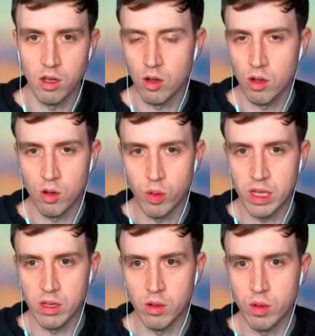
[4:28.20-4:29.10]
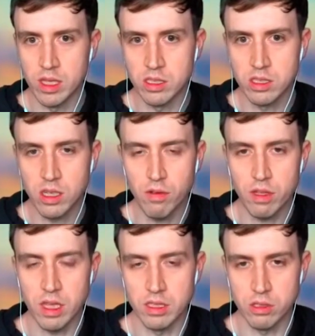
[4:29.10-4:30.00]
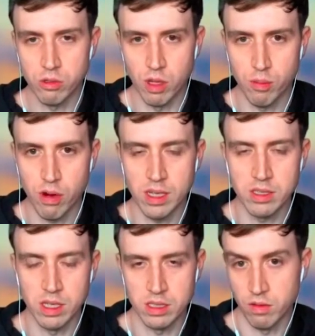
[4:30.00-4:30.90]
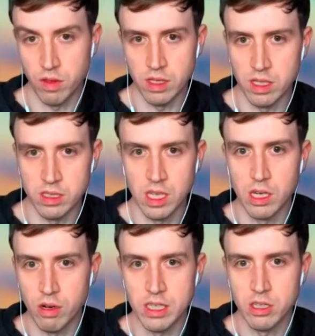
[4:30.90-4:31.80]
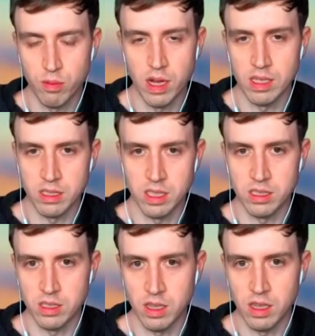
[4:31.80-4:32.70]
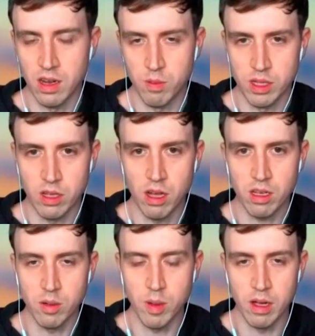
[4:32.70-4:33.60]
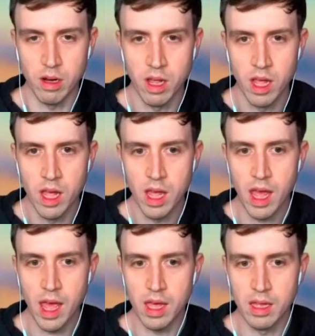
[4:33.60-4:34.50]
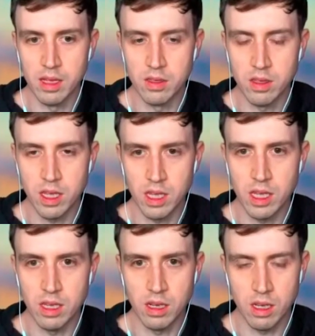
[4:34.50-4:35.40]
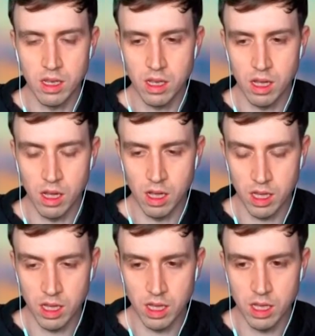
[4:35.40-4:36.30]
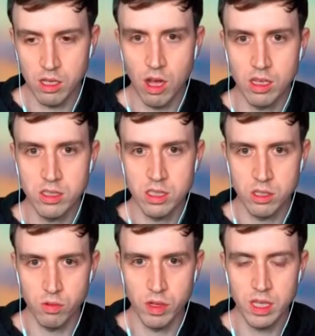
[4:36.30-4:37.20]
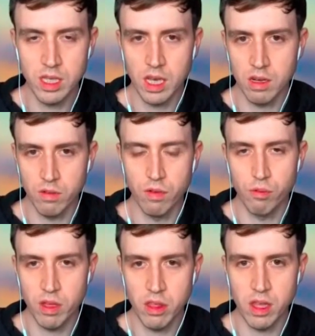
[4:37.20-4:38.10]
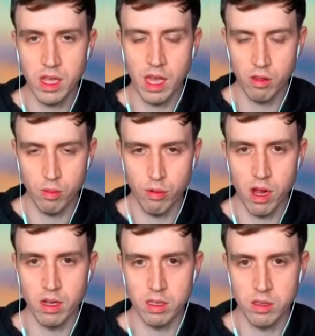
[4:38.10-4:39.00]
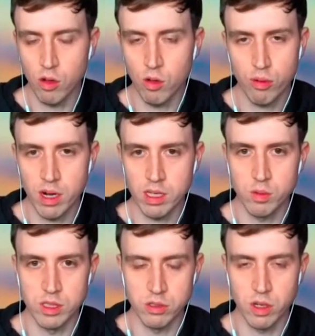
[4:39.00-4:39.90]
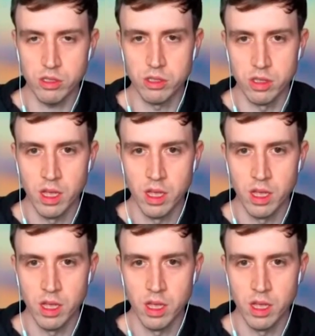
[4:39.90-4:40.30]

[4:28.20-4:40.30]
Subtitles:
we discovered this through the process of this iteration process that I've been talking about. And it caused us to really kind of rethink how the whole product was structured.